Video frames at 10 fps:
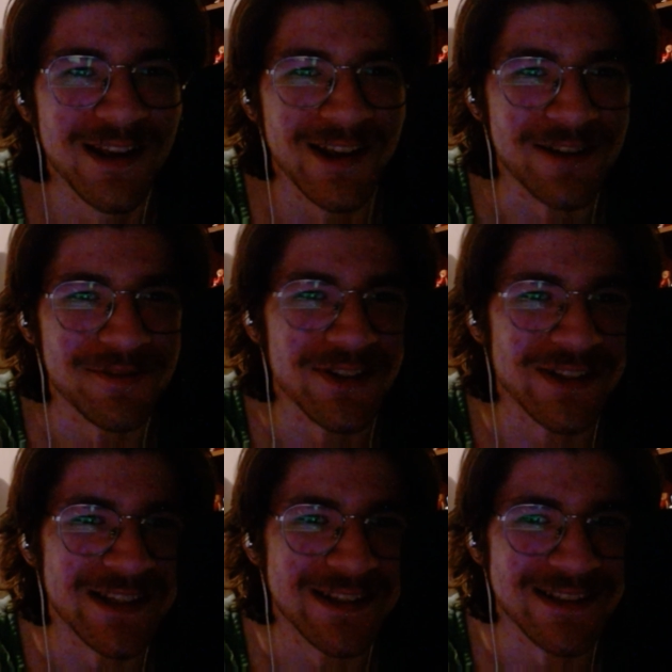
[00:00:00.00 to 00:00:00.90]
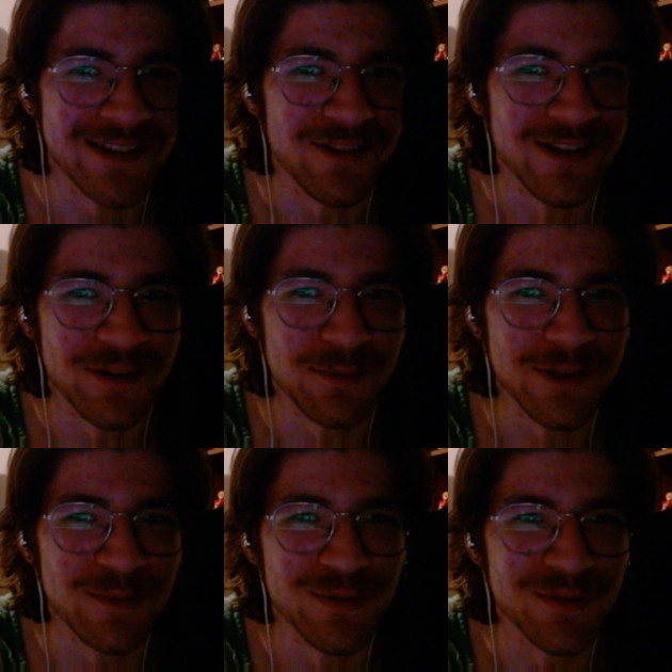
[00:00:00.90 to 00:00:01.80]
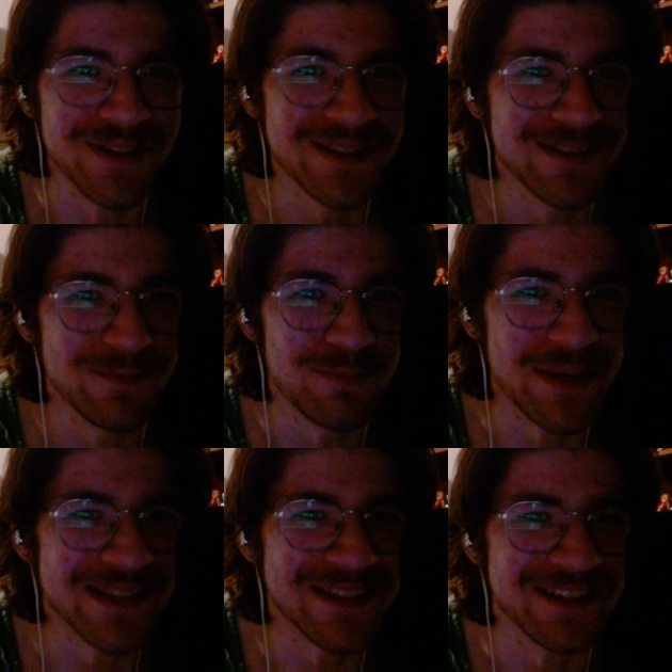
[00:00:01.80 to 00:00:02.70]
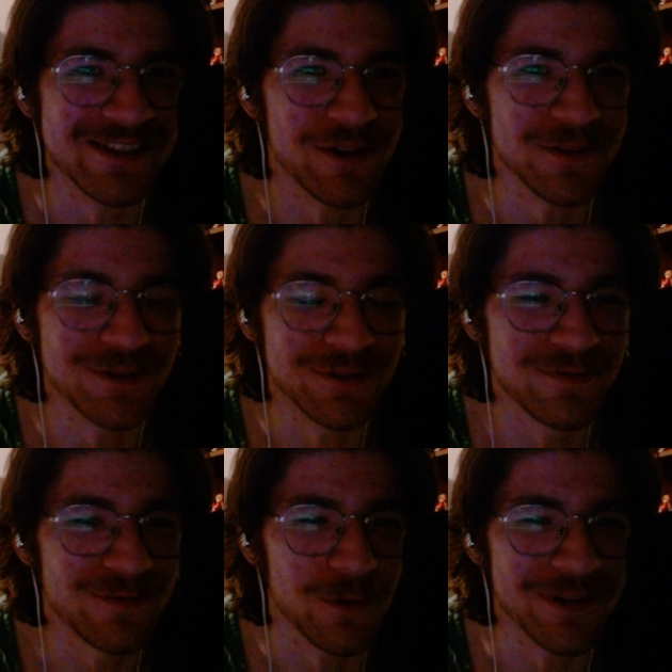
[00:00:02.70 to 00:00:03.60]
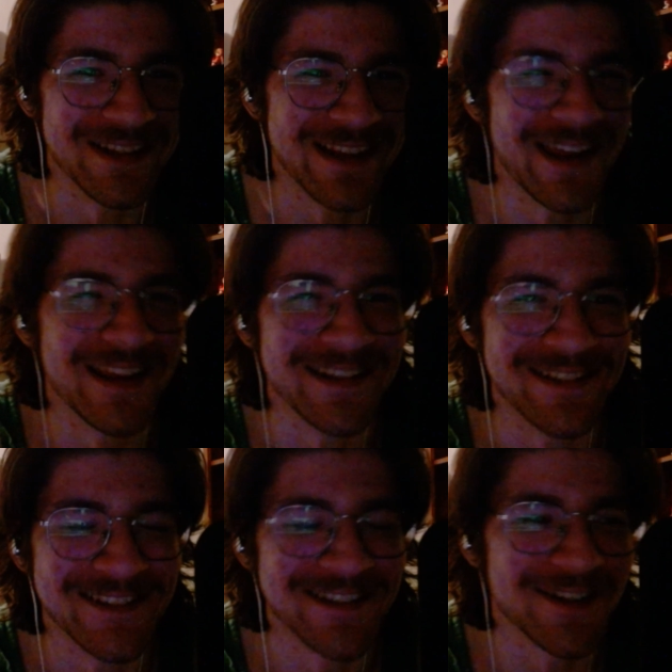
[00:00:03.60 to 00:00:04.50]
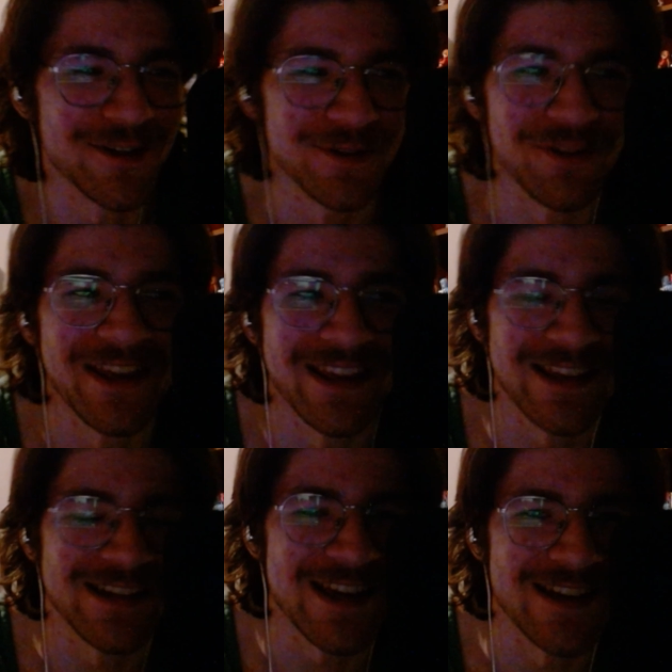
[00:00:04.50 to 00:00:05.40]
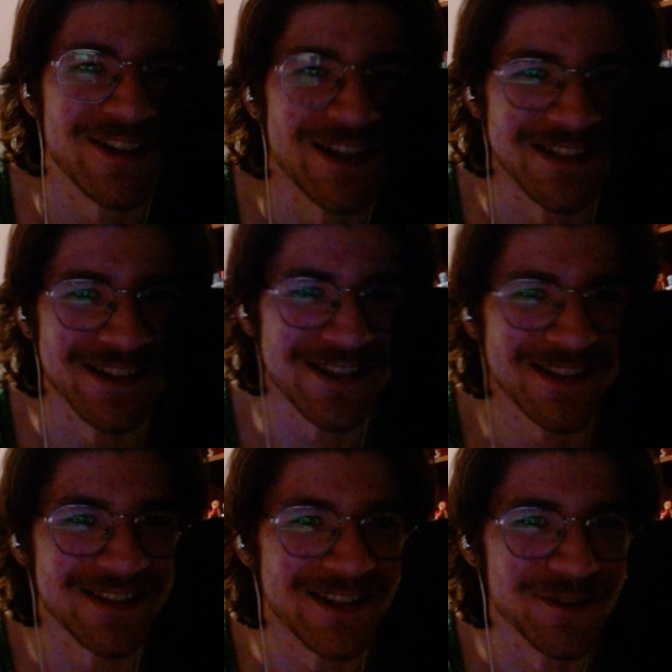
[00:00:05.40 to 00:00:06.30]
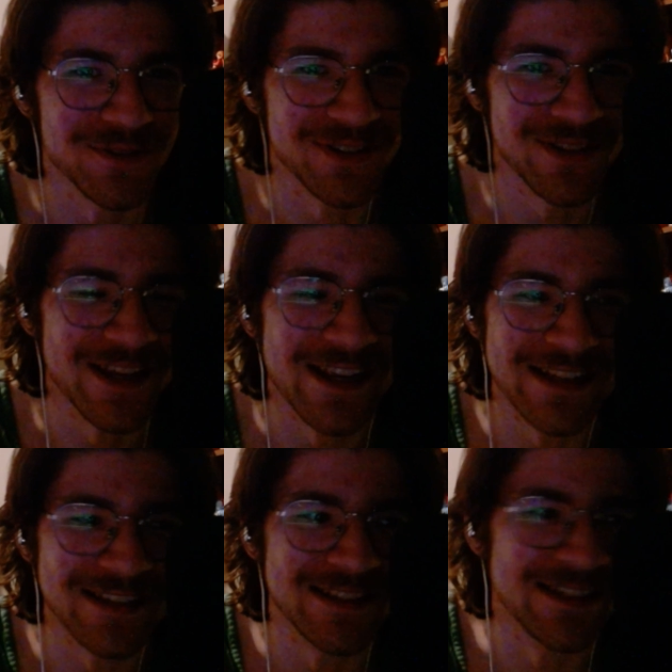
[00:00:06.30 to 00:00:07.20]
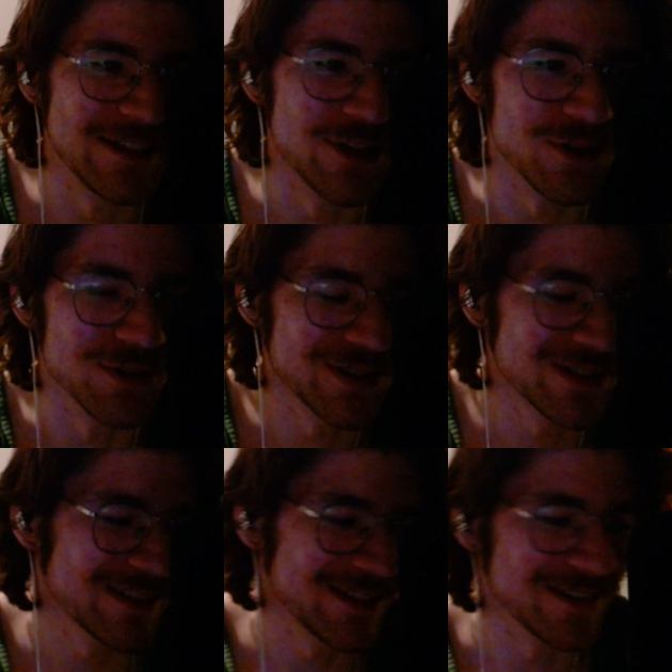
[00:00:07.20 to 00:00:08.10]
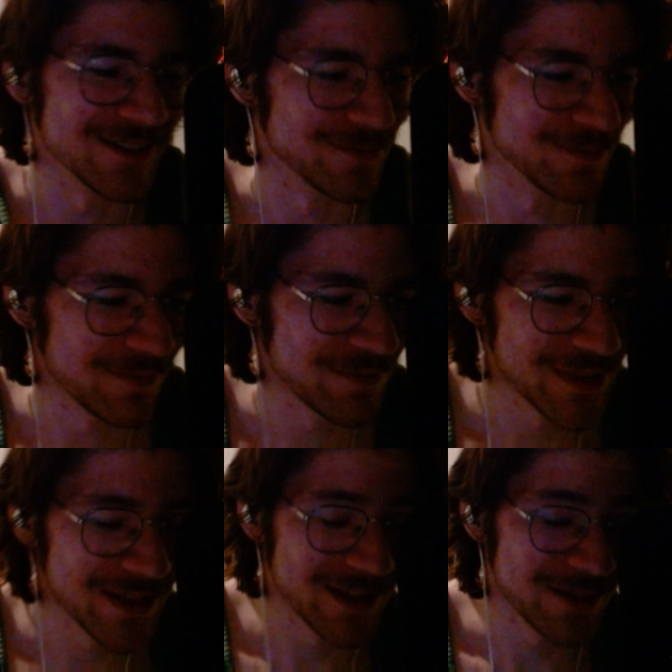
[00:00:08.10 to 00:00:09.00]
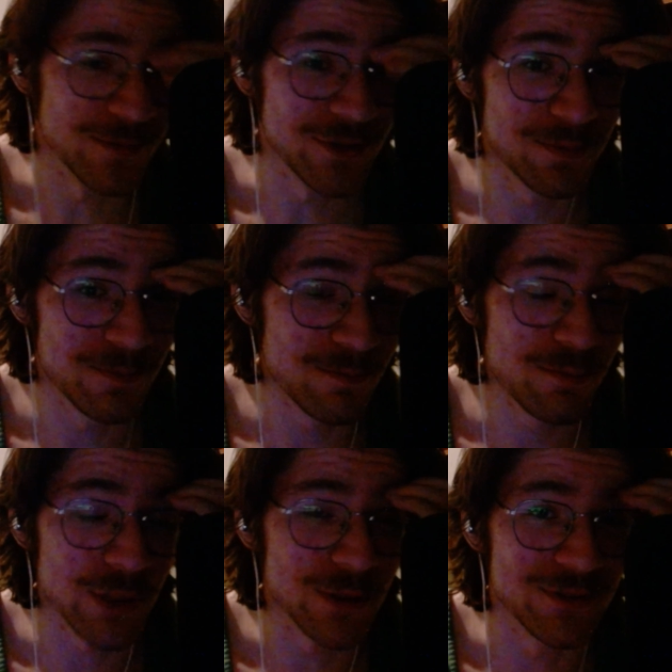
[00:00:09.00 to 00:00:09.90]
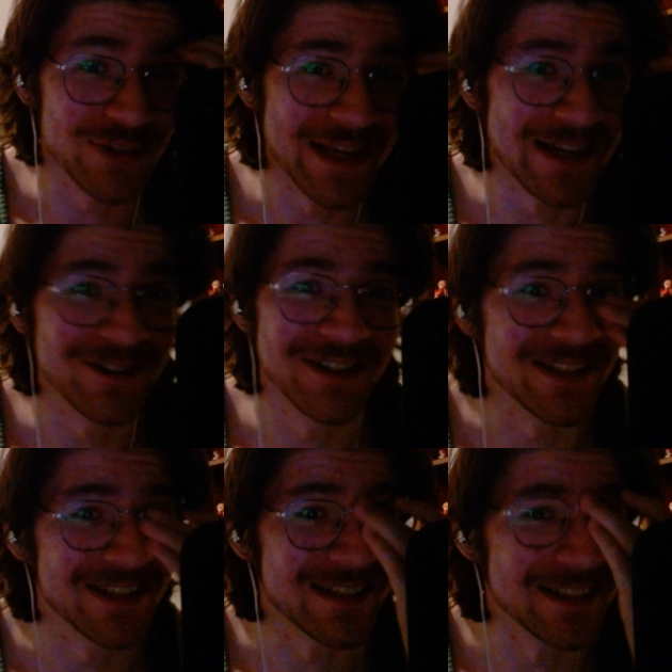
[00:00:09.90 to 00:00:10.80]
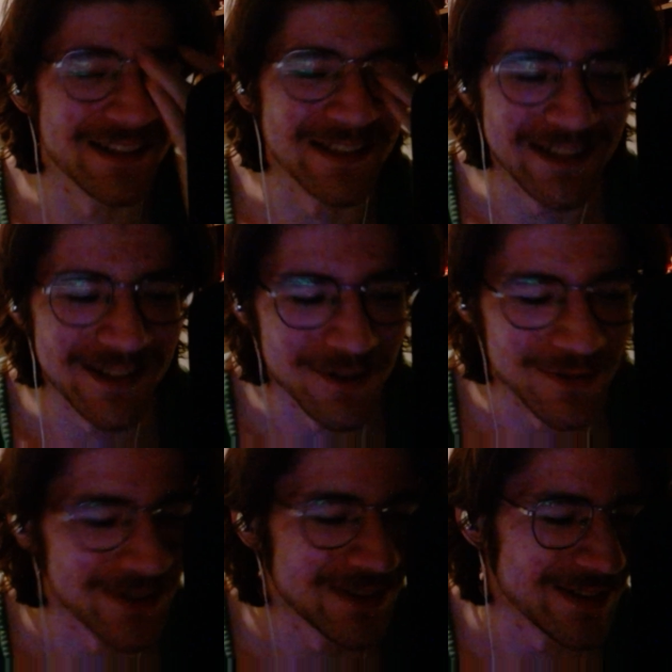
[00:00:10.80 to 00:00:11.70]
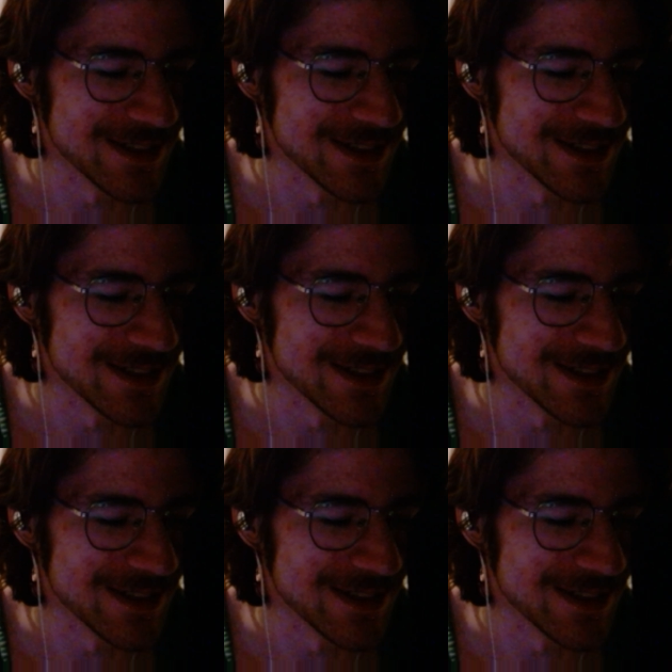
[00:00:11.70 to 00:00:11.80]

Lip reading: I feel like that's a lot of people's basic knowledge of 40k is, oh, they hate aliens, they hate Xenos, much purge the heretic in the Xenos.